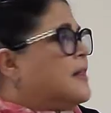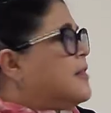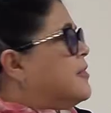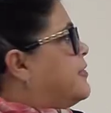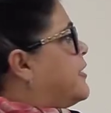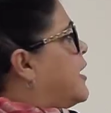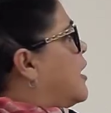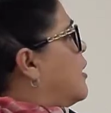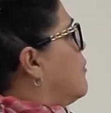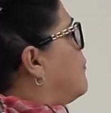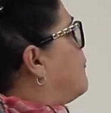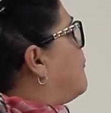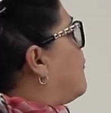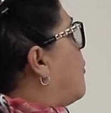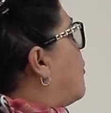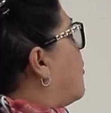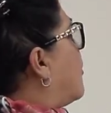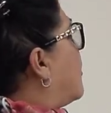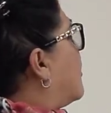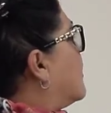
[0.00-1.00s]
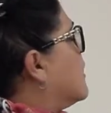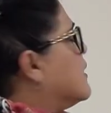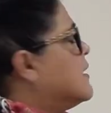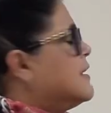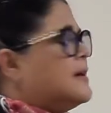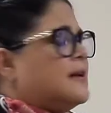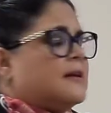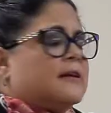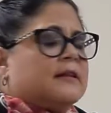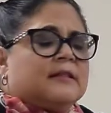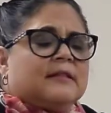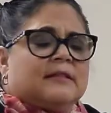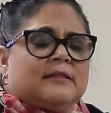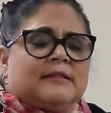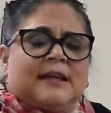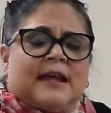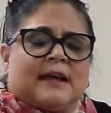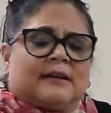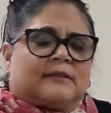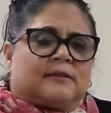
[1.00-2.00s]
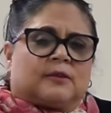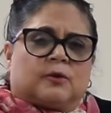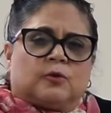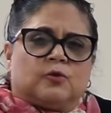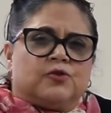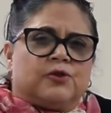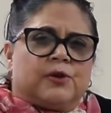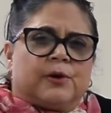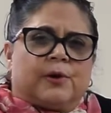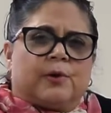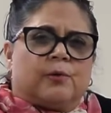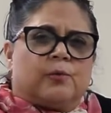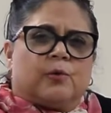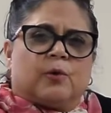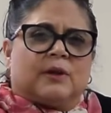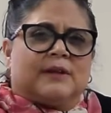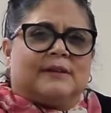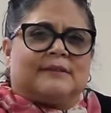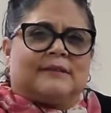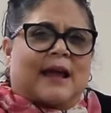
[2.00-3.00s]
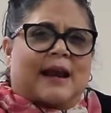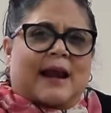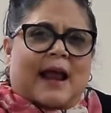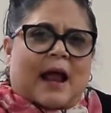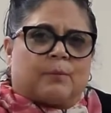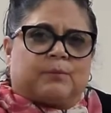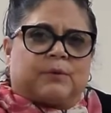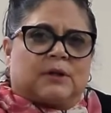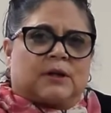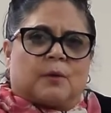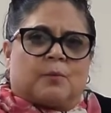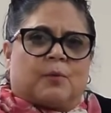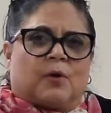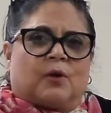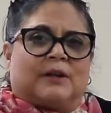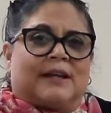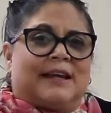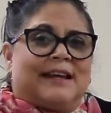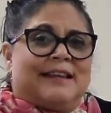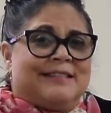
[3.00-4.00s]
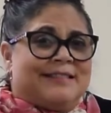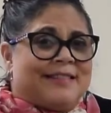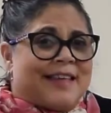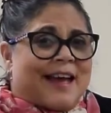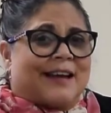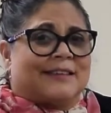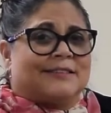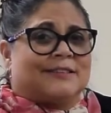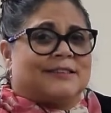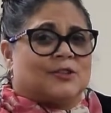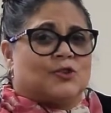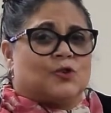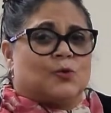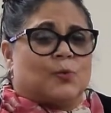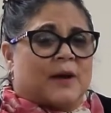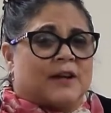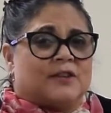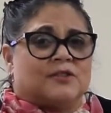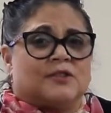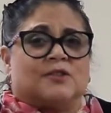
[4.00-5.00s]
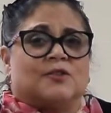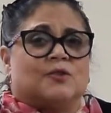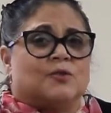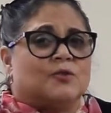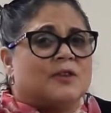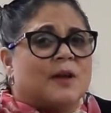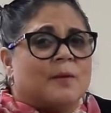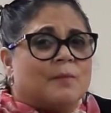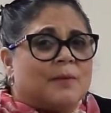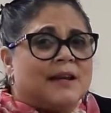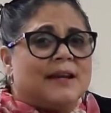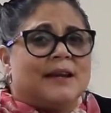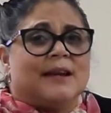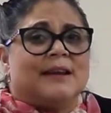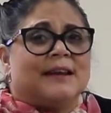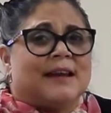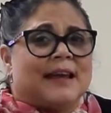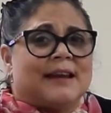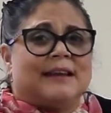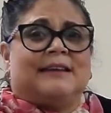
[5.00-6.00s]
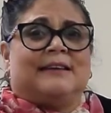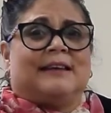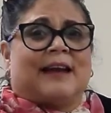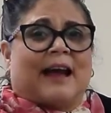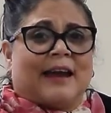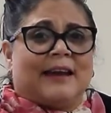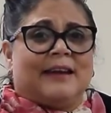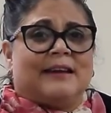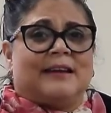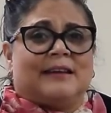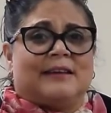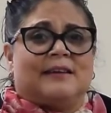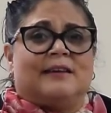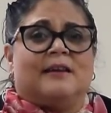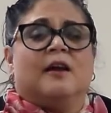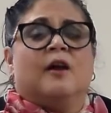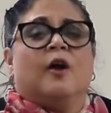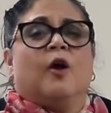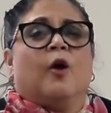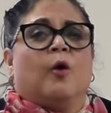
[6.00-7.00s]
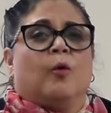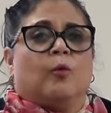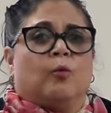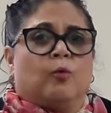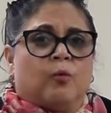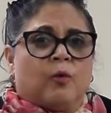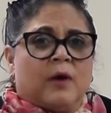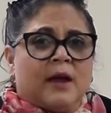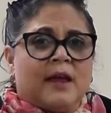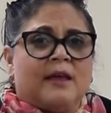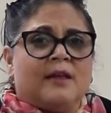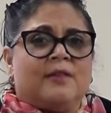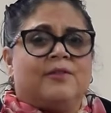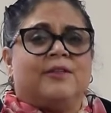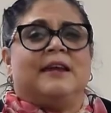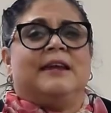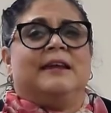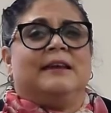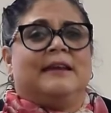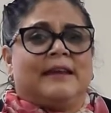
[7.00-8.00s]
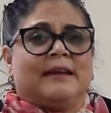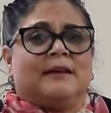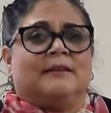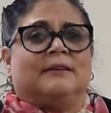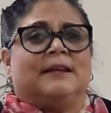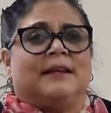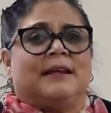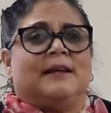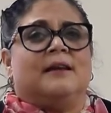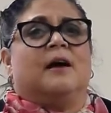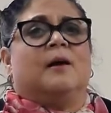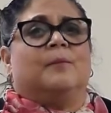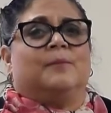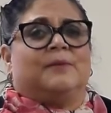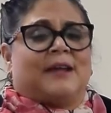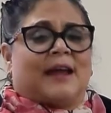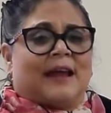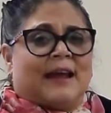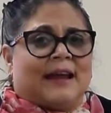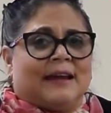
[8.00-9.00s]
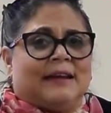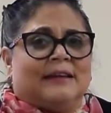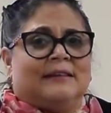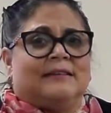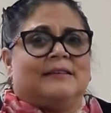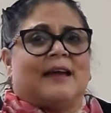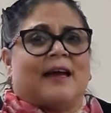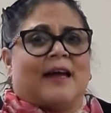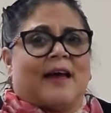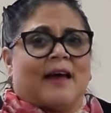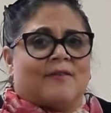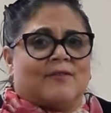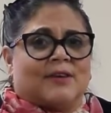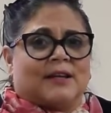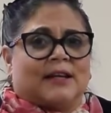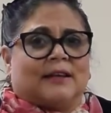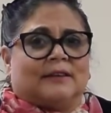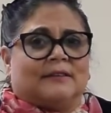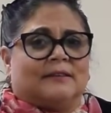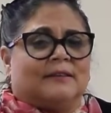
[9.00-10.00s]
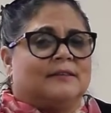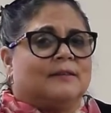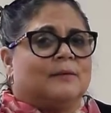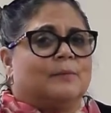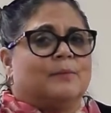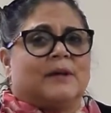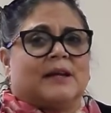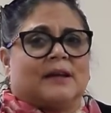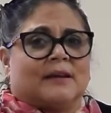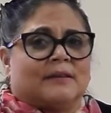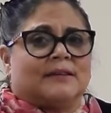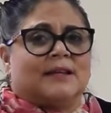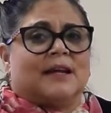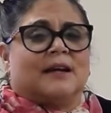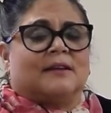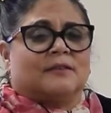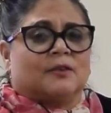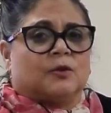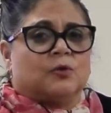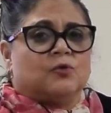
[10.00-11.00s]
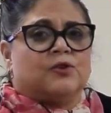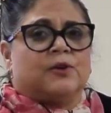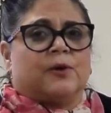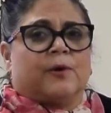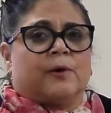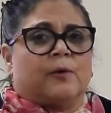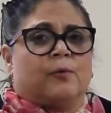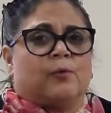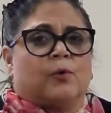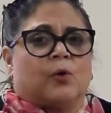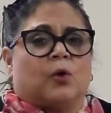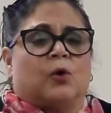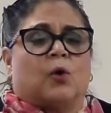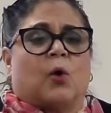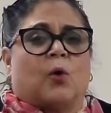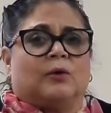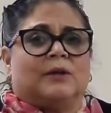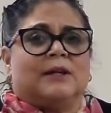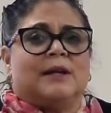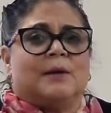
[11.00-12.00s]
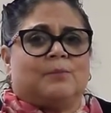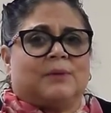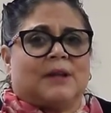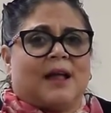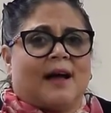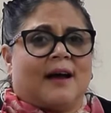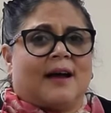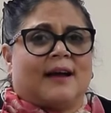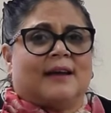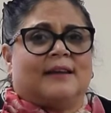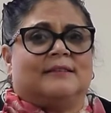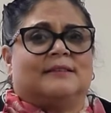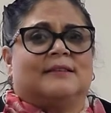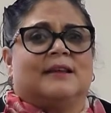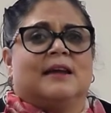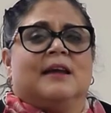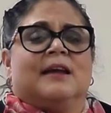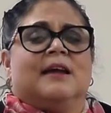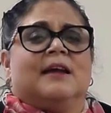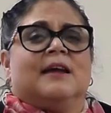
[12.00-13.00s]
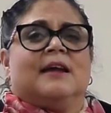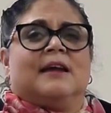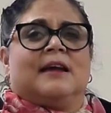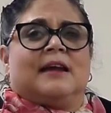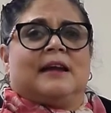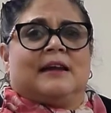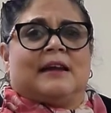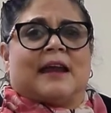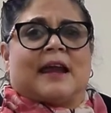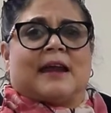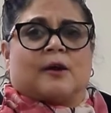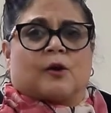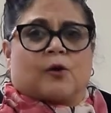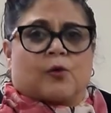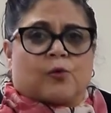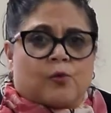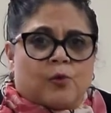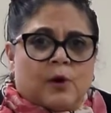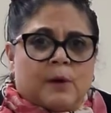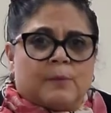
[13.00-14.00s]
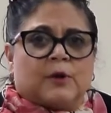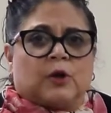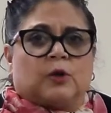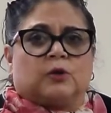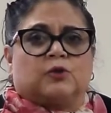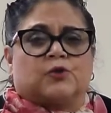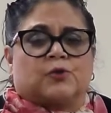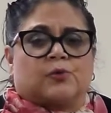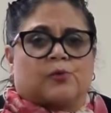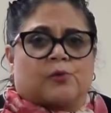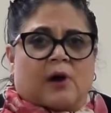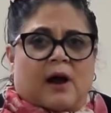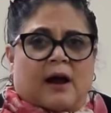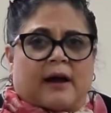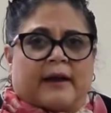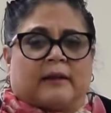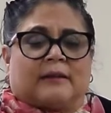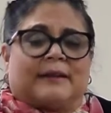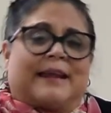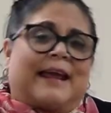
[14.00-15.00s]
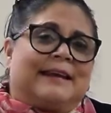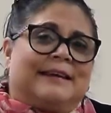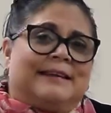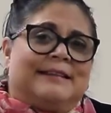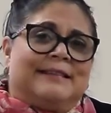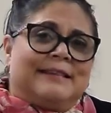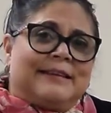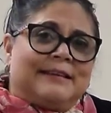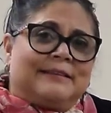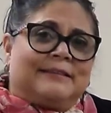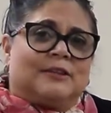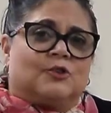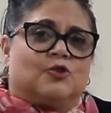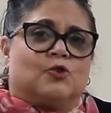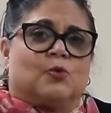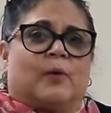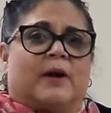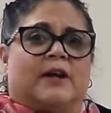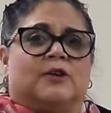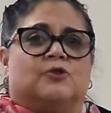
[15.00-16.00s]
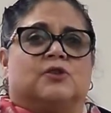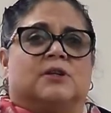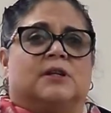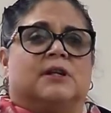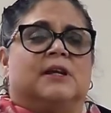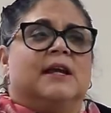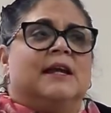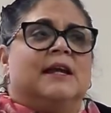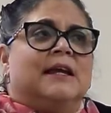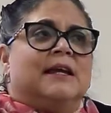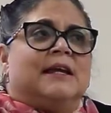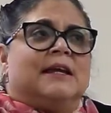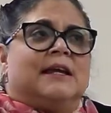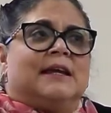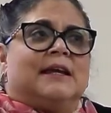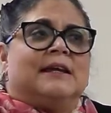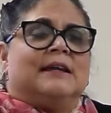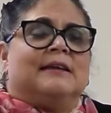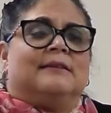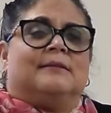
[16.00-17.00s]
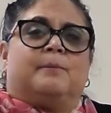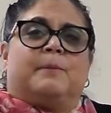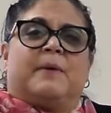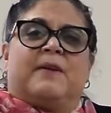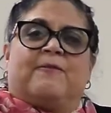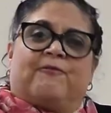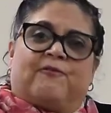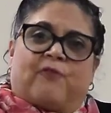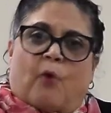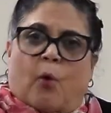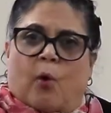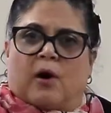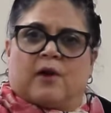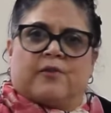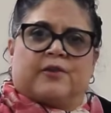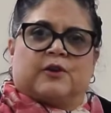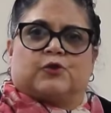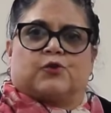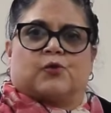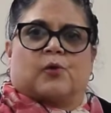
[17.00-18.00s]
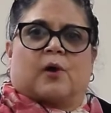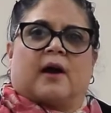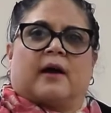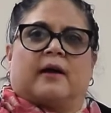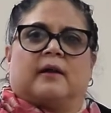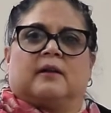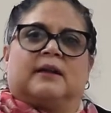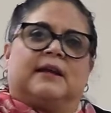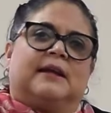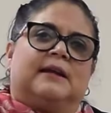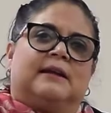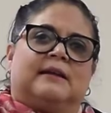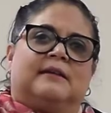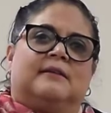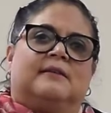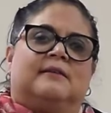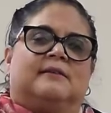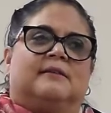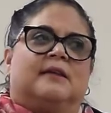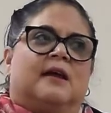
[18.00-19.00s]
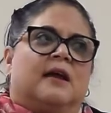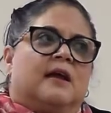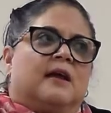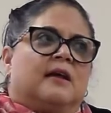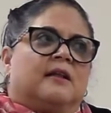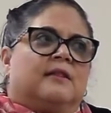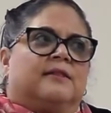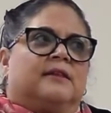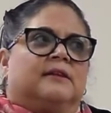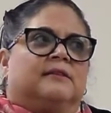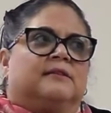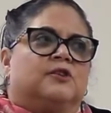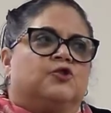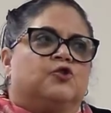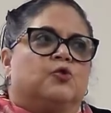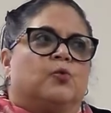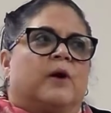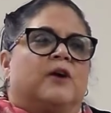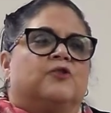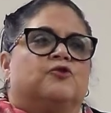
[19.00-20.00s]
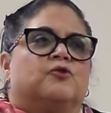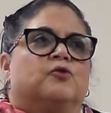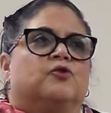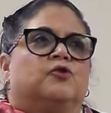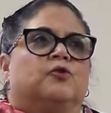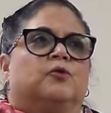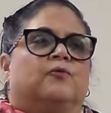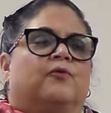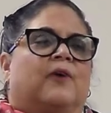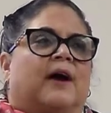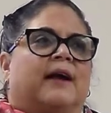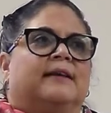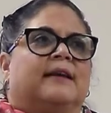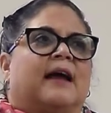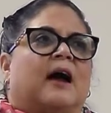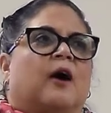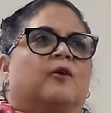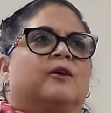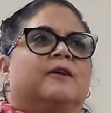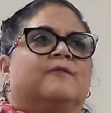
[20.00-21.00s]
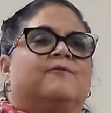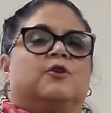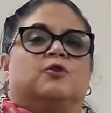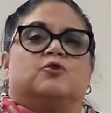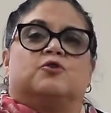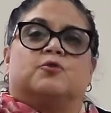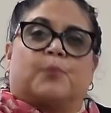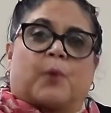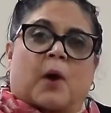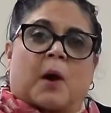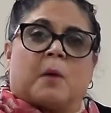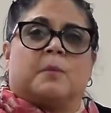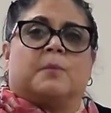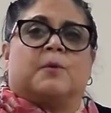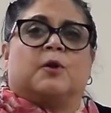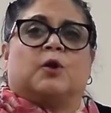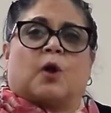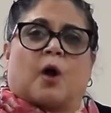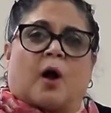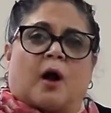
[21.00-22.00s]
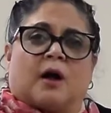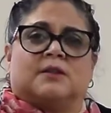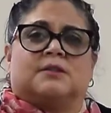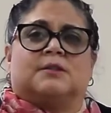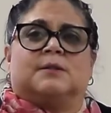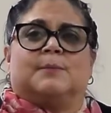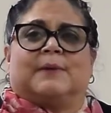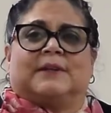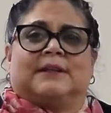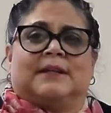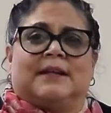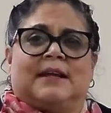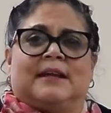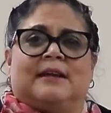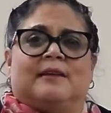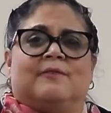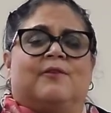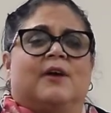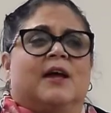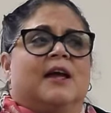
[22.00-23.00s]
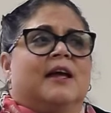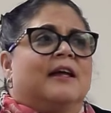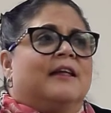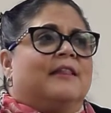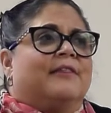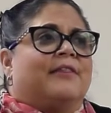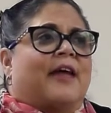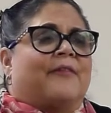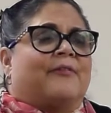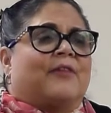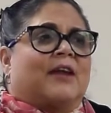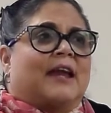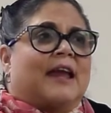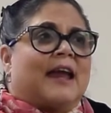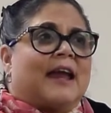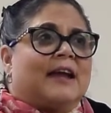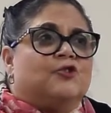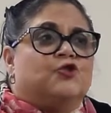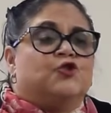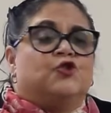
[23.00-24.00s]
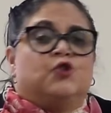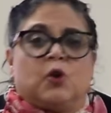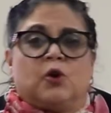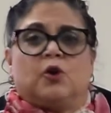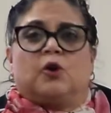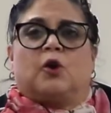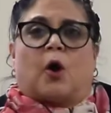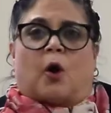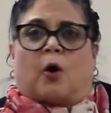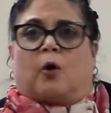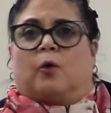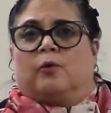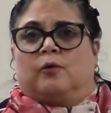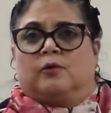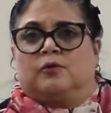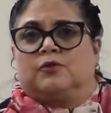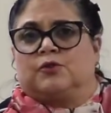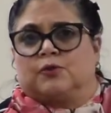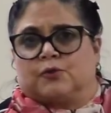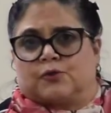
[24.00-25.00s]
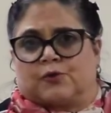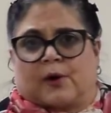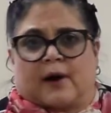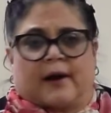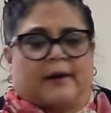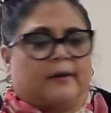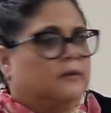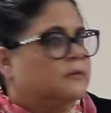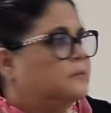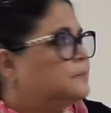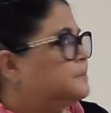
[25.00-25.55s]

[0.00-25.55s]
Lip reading: Therefore, the exclusionary rule is not applicable in that situation. So somebody can get indicted with illegally obtained evidence because the exclusionary rule only applies in a criminal trial. And in this situation, it is before the trial. It is the situation to find out if there's probable cause to believe that the case should go to trial.